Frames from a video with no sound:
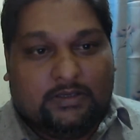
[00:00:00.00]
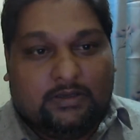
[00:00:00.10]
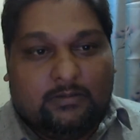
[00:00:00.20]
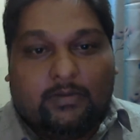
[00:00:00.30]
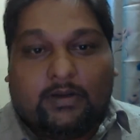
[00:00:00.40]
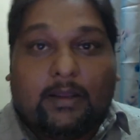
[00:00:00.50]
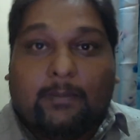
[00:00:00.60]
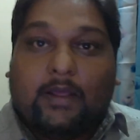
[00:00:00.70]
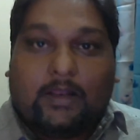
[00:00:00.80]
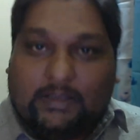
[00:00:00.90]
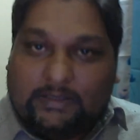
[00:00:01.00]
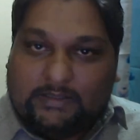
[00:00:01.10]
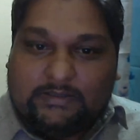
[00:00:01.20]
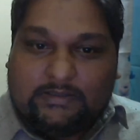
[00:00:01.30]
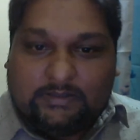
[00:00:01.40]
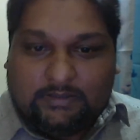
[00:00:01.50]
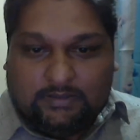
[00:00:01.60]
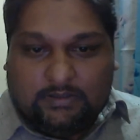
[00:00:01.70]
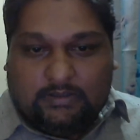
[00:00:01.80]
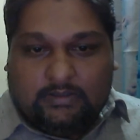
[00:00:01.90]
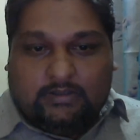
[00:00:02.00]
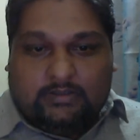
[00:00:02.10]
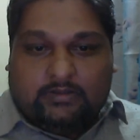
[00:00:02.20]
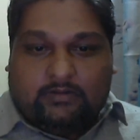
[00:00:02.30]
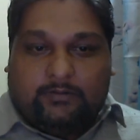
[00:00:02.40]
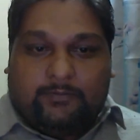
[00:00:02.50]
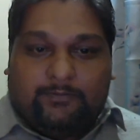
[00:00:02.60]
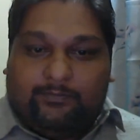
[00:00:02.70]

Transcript: but Nepal is. So